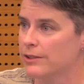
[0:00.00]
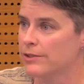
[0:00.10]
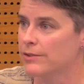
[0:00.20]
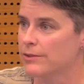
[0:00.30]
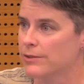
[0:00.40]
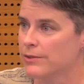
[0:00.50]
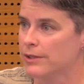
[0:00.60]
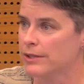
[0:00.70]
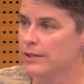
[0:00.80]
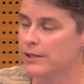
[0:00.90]
to
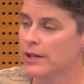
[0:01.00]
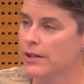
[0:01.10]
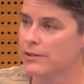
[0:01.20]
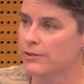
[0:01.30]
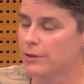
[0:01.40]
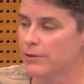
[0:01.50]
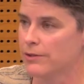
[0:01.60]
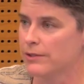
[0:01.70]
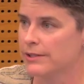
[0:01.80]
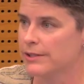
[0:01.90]
the
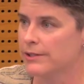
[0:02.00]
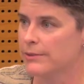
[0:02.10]
defaults listed